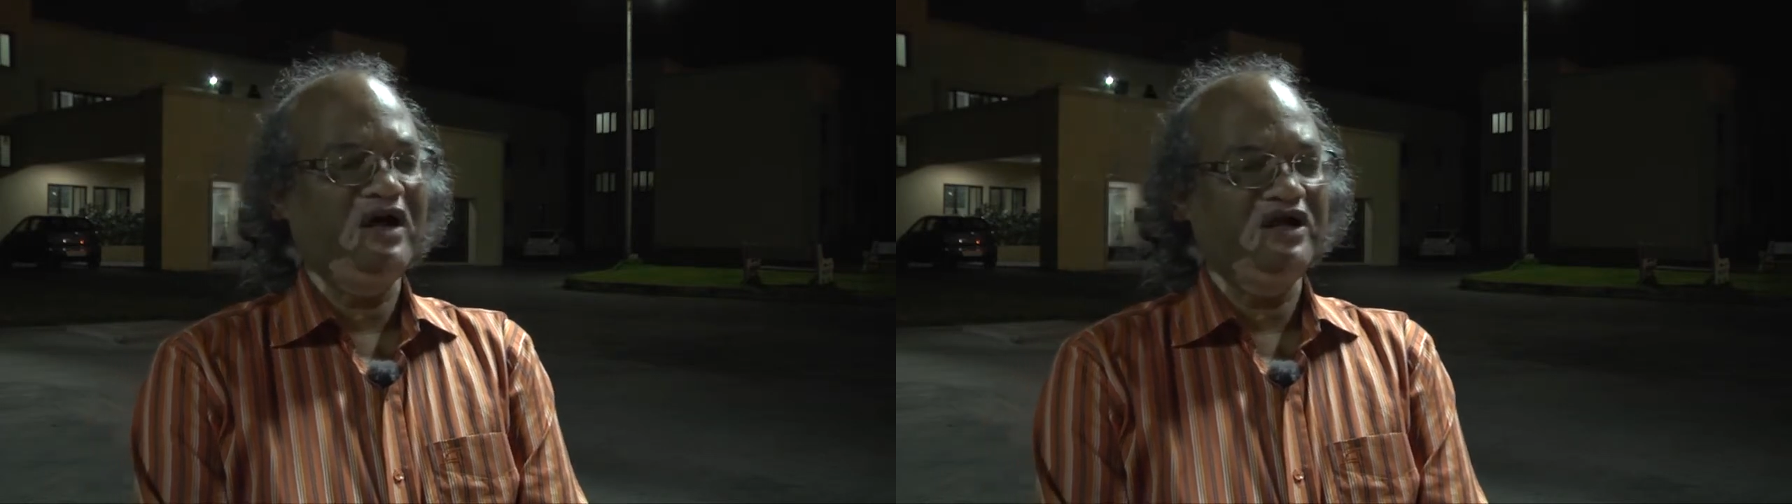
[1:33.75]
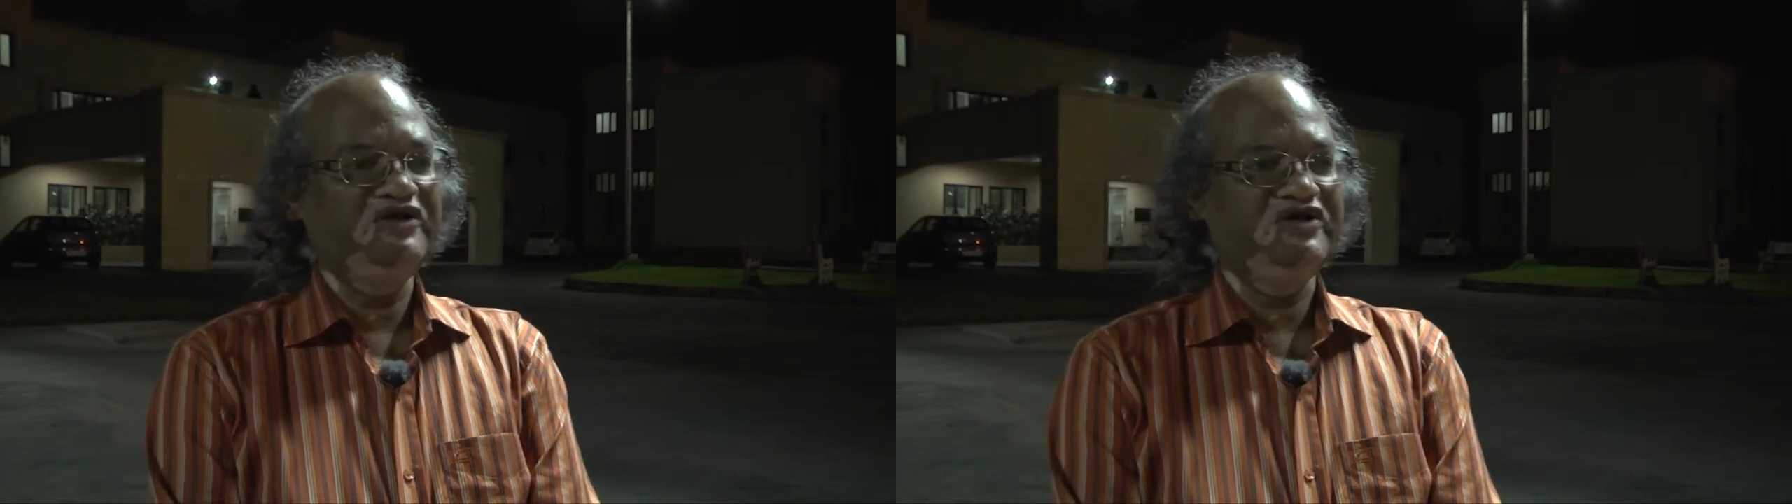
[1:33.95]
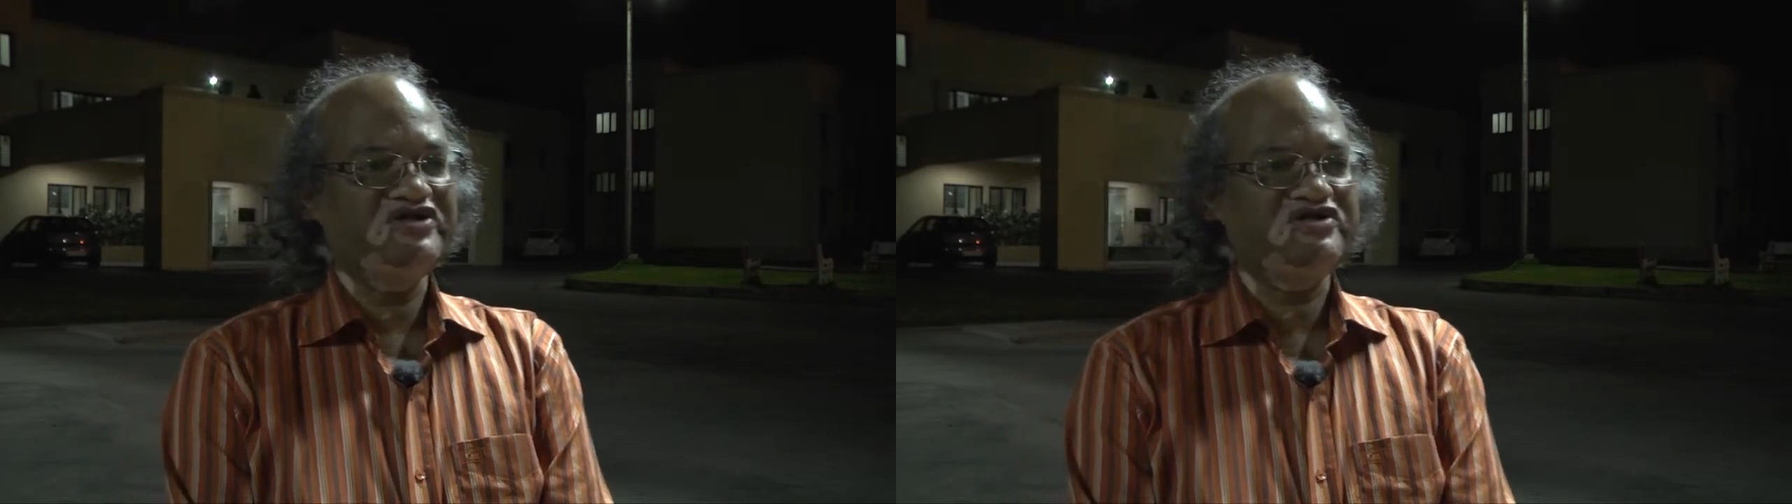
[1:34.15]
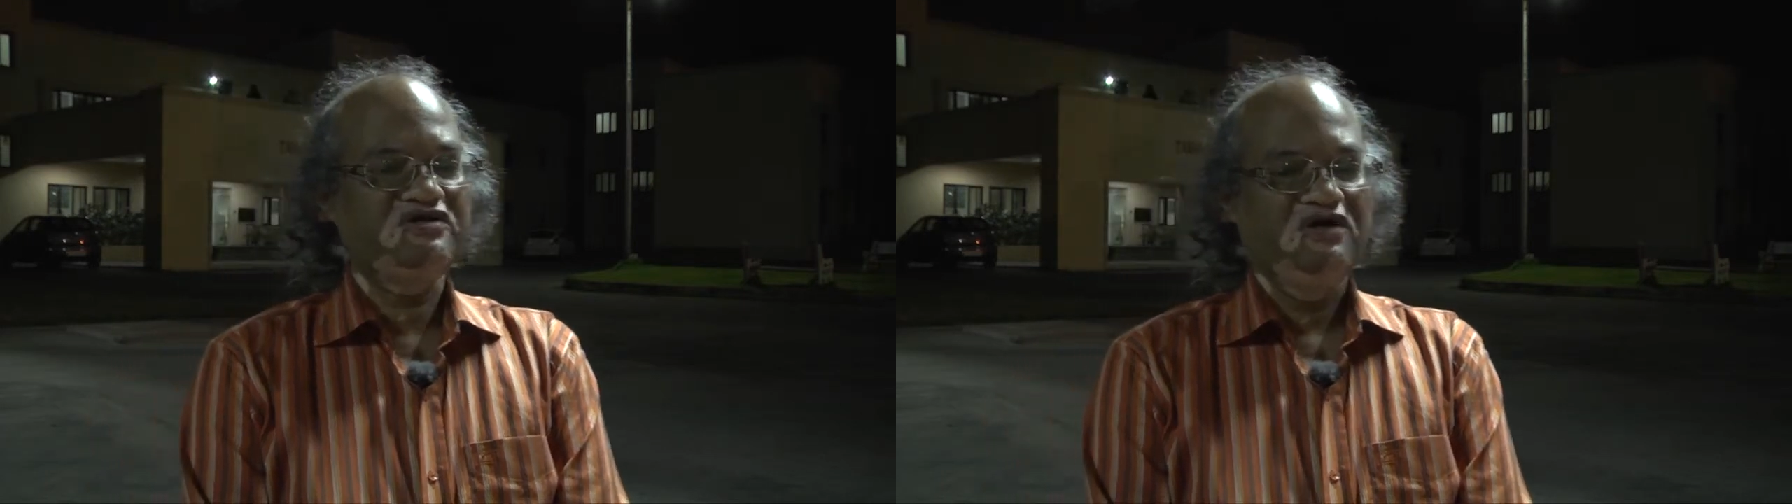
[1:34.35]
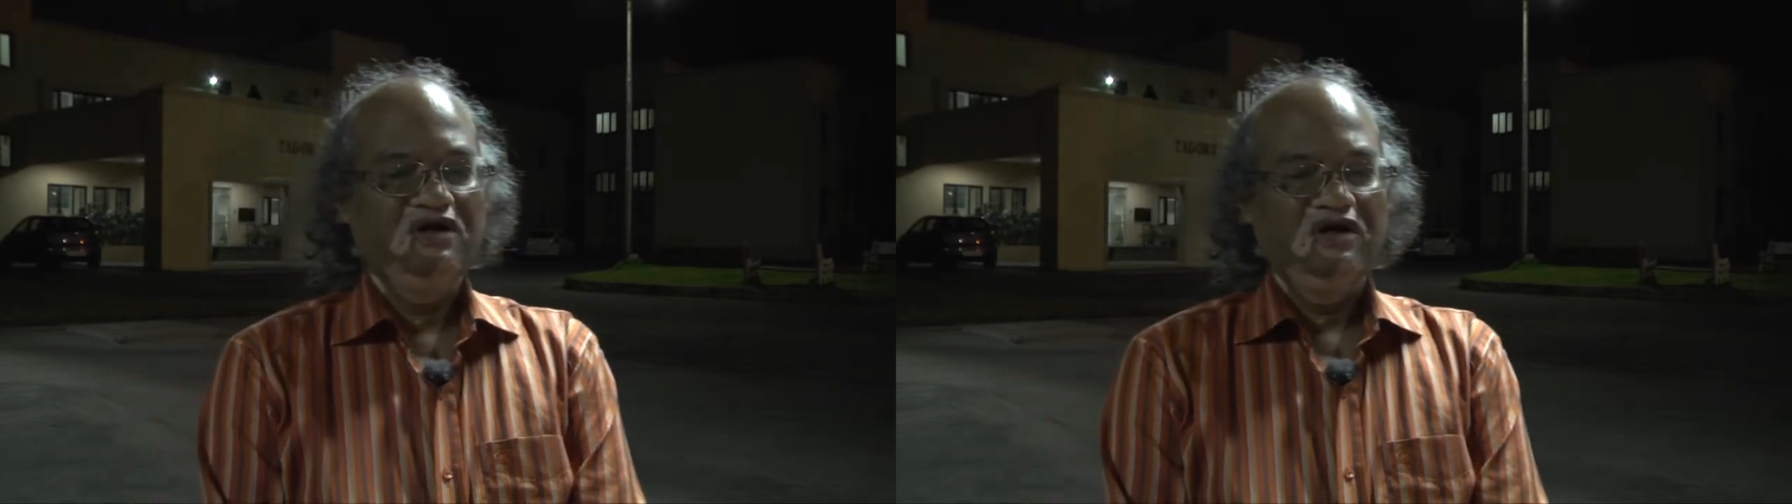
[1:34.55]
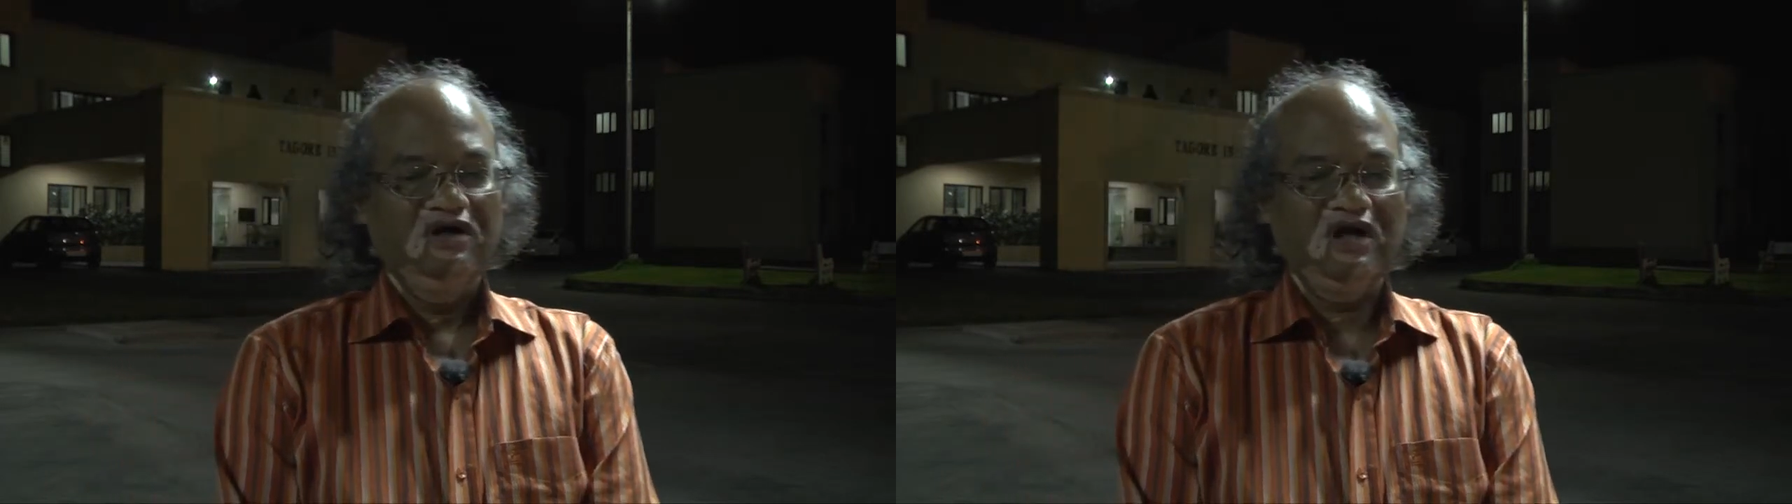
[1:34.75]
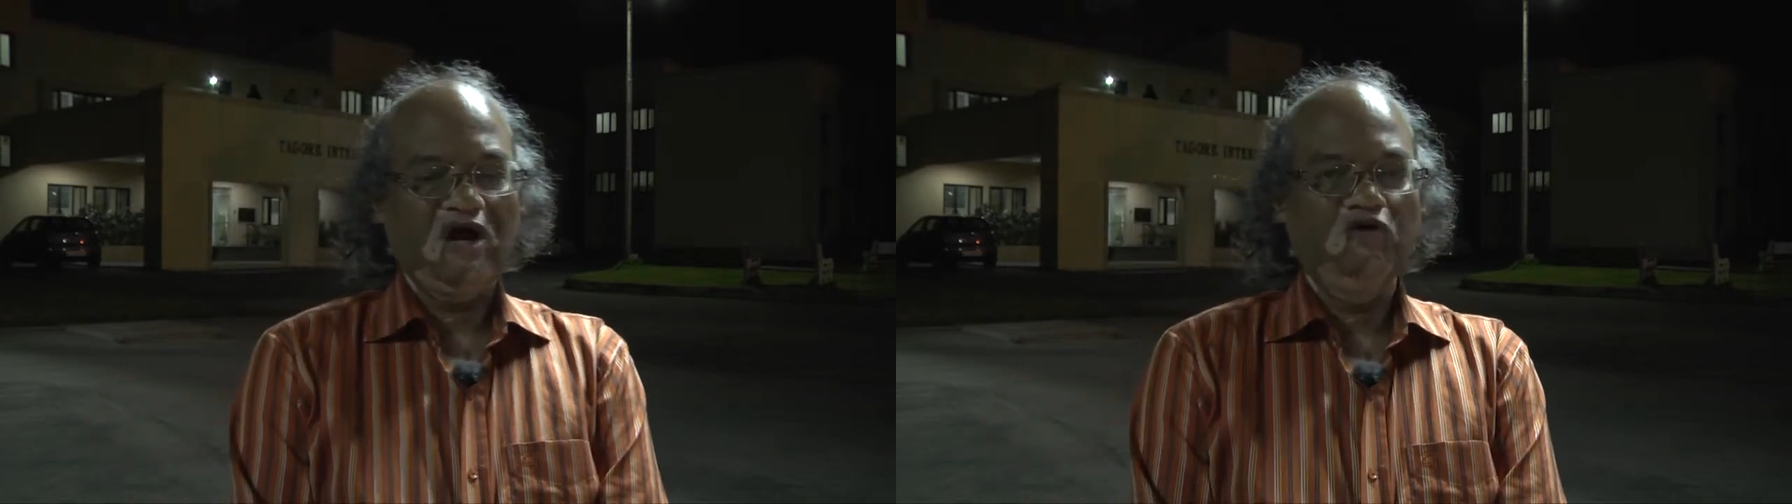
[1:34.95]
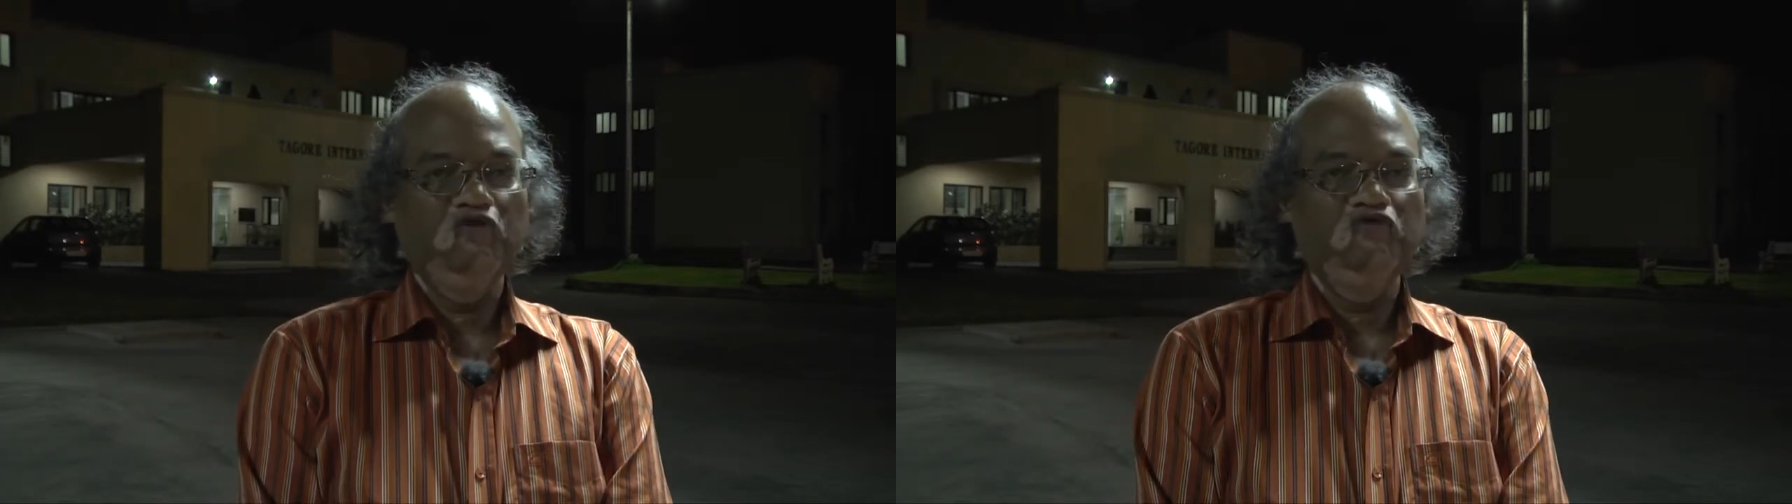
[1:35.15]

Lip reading: Bangladesh, now